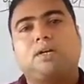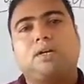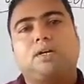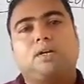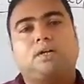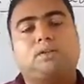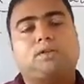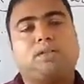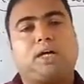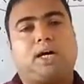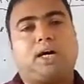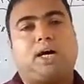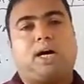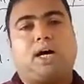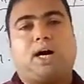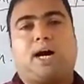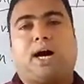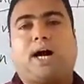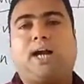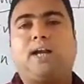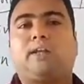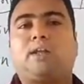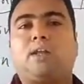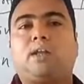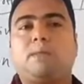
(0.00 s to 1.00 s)
the
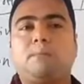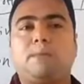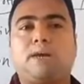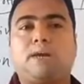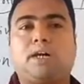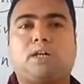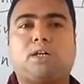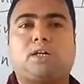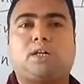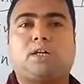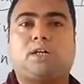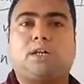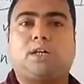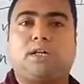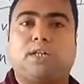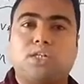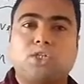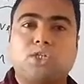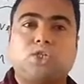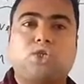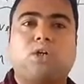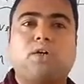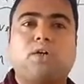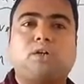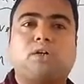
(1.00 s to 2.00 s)
ultimate
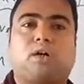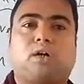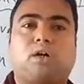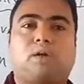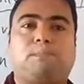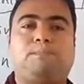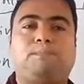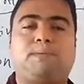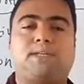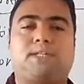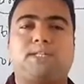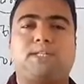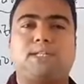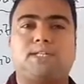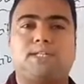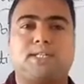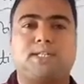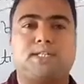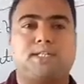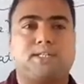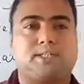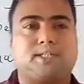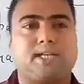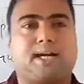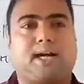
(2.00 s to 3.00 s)
result of business
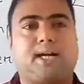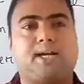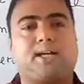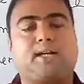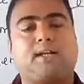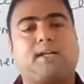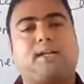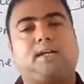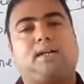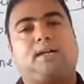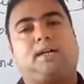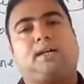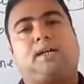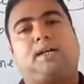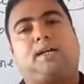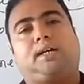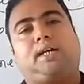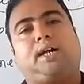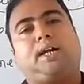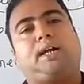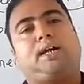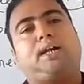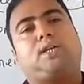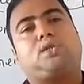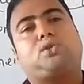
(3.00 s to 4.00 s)
is that
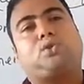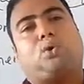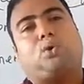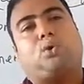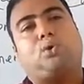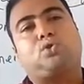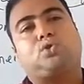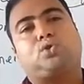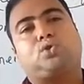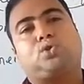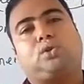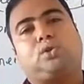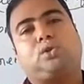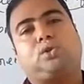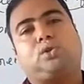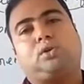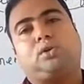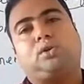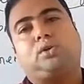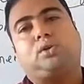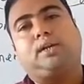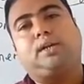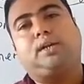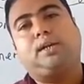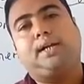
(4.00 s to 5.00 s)
it is
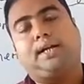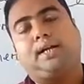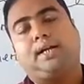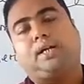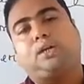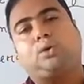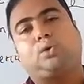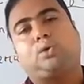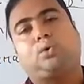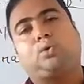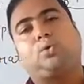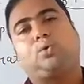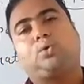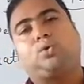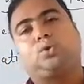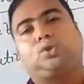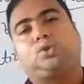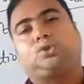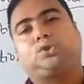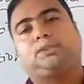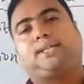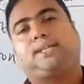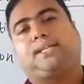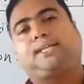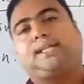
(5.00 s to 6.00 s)
also lead to
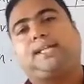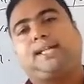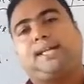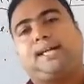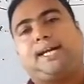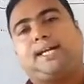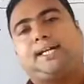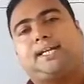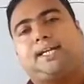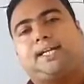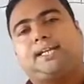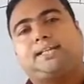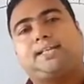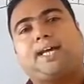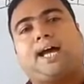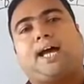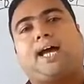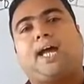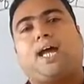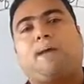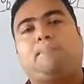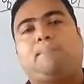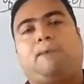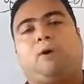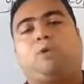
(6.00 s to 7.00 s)
generate the
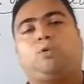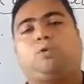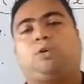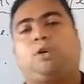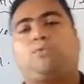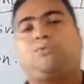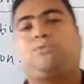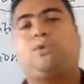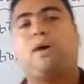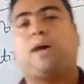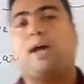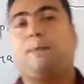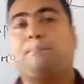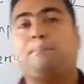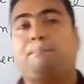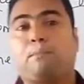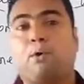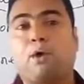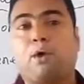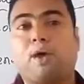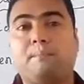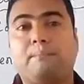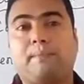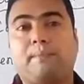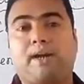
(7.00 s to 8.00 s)
amount of
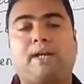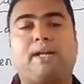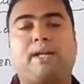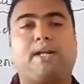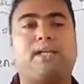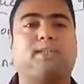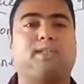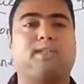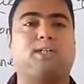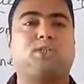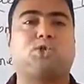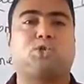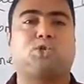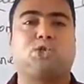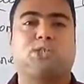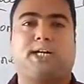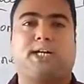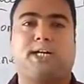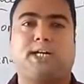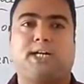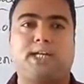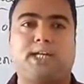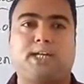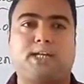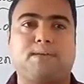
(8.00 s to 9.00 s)
employment in the
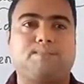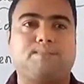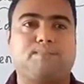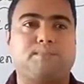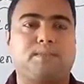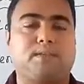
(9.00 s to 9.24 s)
society.